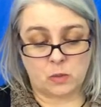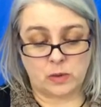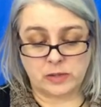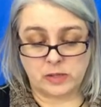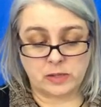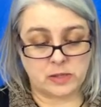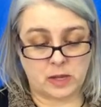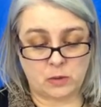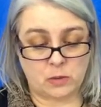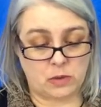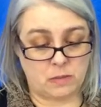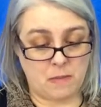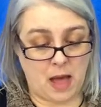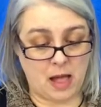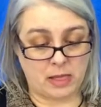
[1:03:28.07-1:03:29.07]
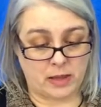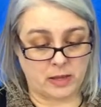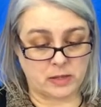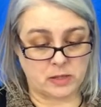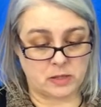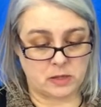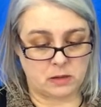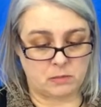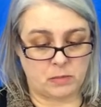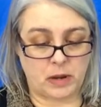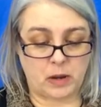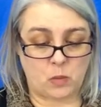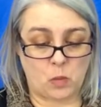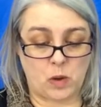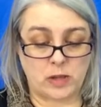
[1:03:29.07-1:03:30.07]
wasn't said with malice,
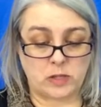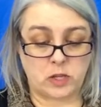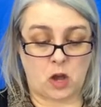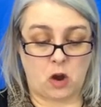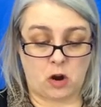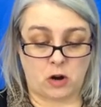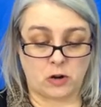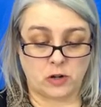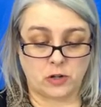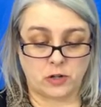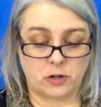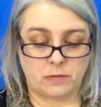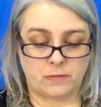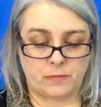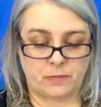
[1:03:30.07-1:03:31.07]
but it was harsh.